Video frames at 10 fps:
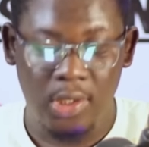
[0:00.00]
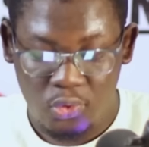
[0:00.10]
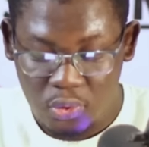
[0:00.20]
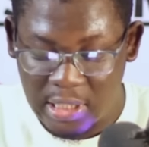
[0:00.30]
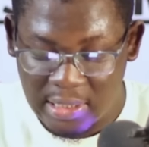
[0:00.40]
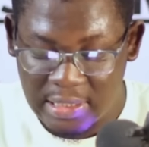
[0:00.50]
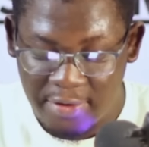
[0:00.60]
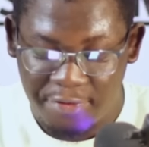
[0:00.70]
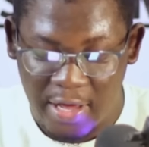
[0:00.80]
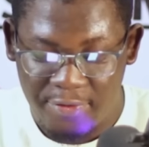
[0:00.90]

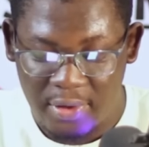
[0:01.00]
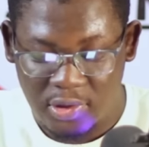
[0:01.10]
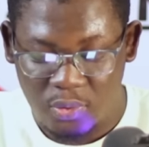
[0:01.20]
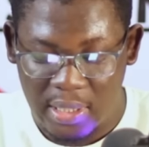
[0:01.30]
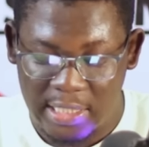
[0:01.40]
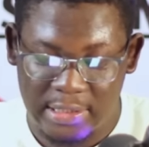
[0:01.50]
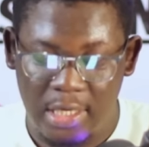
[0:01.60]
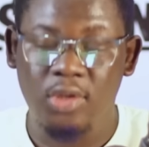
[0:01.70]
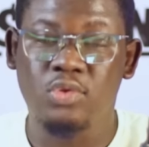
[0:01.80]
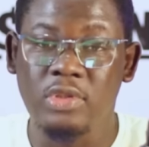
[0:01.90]
2005, he's won it.
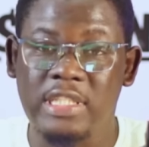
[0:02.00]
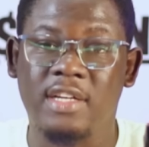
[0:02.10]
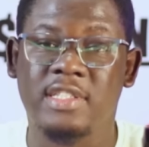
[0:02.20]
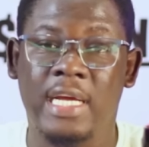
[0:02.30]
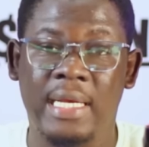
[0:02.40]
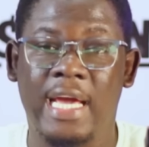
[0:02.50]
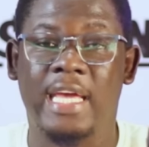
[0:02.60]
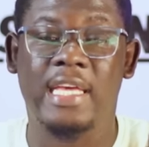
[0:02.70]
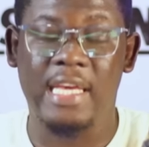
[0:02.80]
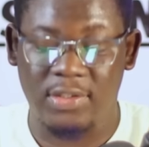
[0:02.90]

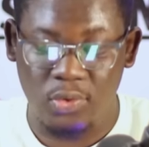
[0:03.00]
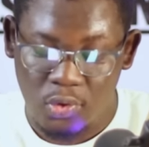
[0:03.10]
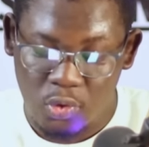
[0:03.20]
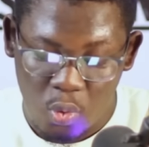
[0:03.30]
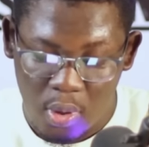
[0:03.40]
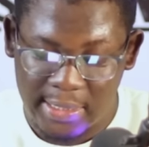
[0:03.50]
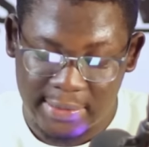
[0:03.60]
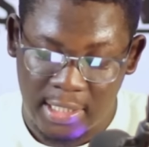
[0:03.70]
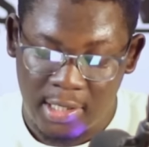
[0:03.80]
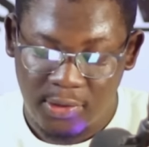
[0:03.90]
2009, he has also won
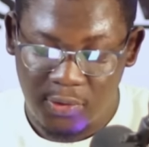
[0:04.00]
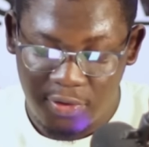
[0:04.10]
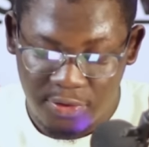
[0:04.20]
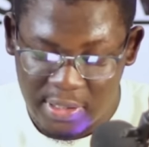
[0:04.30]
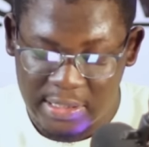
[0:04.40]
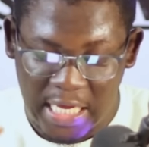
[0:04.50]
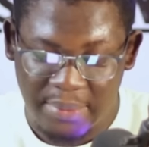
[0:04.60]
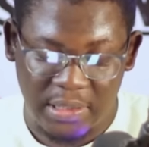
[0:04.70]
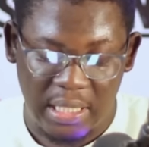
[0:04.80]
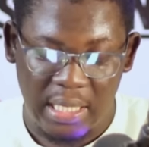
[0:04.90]
it. So 3 times